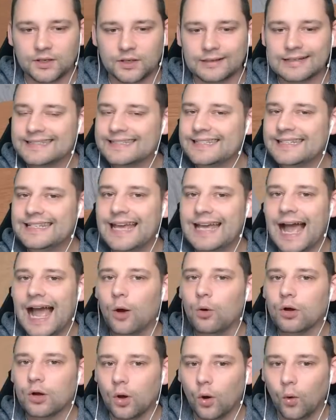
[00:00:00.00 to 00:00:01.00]
on and see
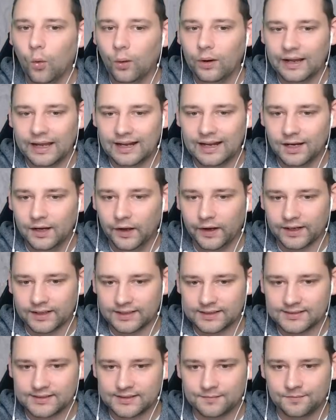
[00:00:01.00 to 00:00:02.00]
how cool it
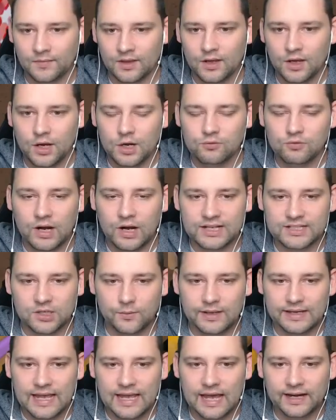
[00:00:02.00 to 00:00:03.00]
looks. Right, so
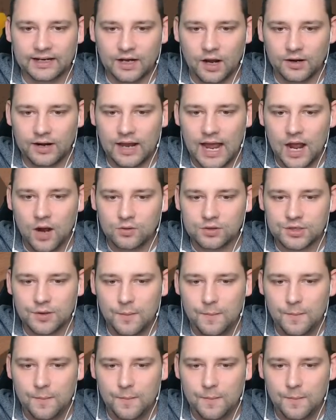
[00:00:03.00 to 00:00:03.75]
we're getting on out,